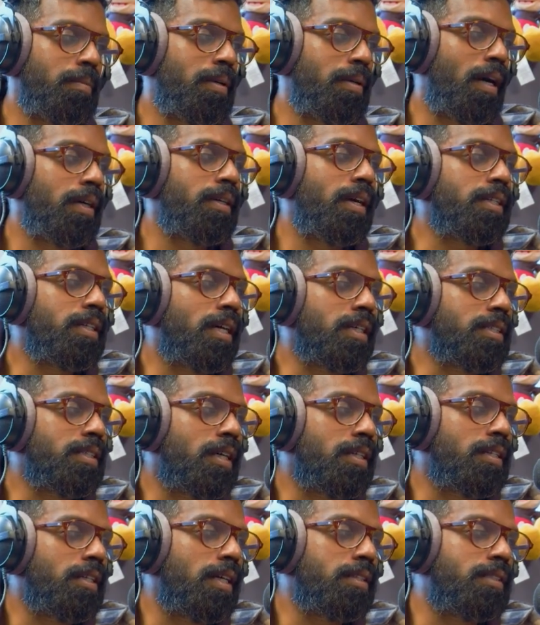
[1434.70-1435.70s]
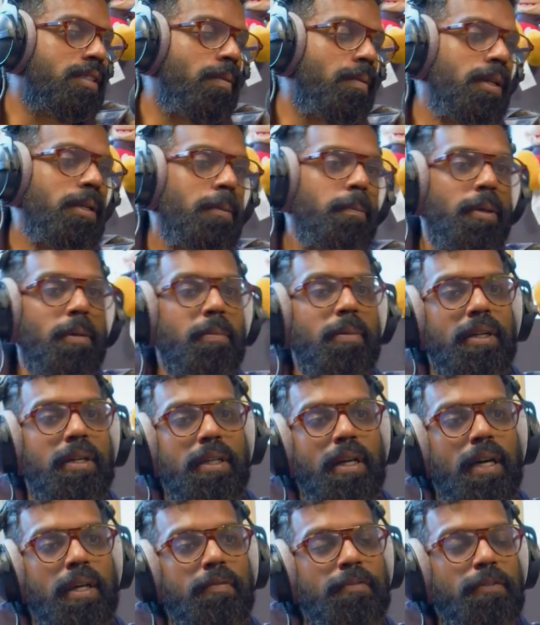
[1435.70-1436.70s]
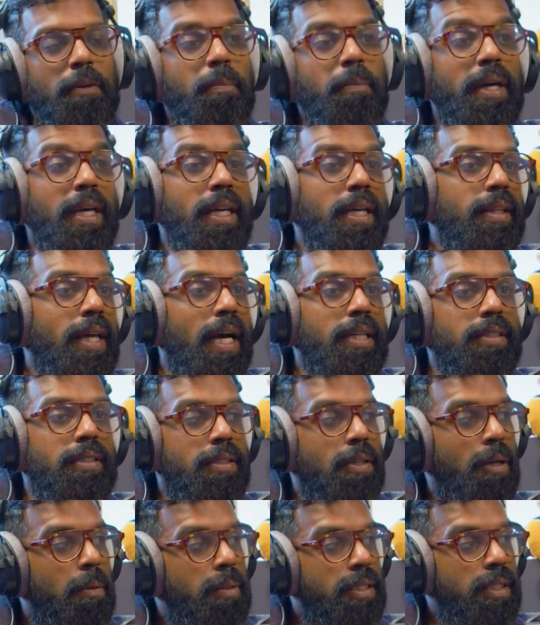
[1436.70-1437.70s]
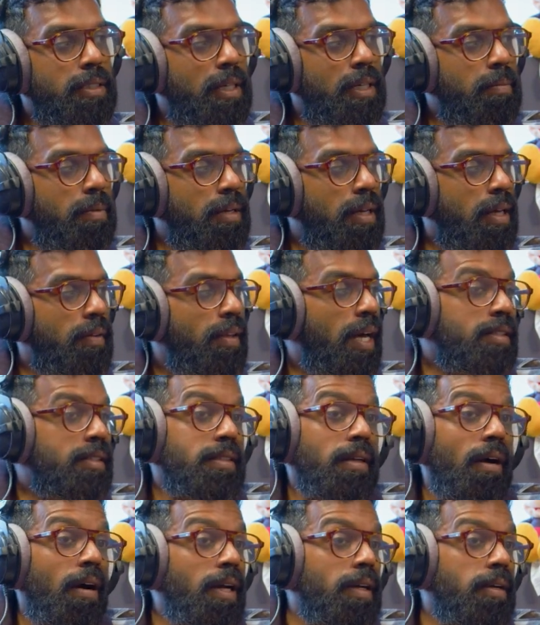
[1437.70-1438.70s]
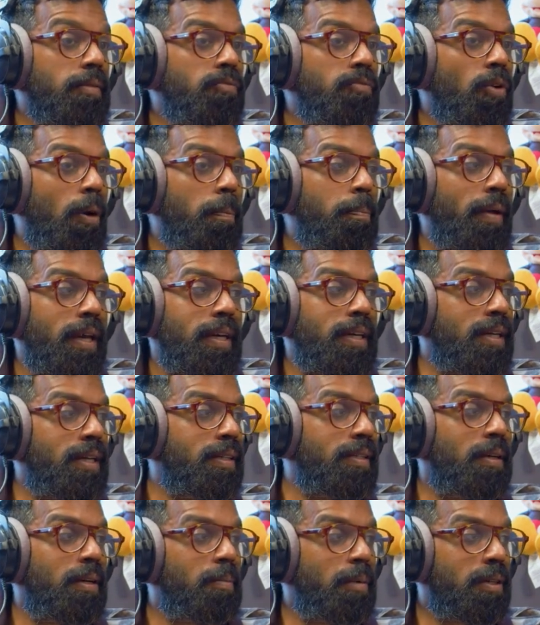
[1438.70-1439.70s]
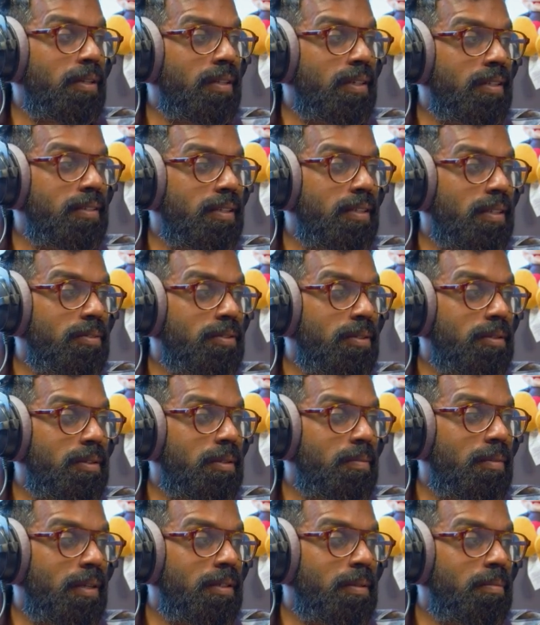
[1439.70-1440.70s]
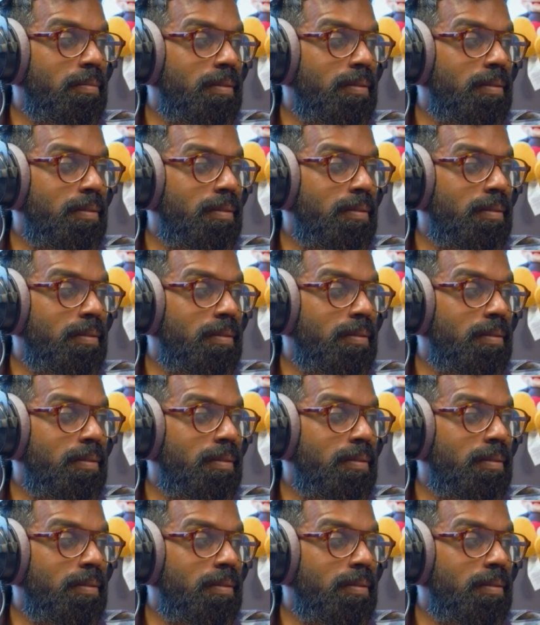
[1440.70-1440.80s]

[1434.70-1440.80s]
Pumbaa. I like Timon and Pumbaa. Like for me, that's a comedy double act. Rob Beckett and I model ourselves on Timon and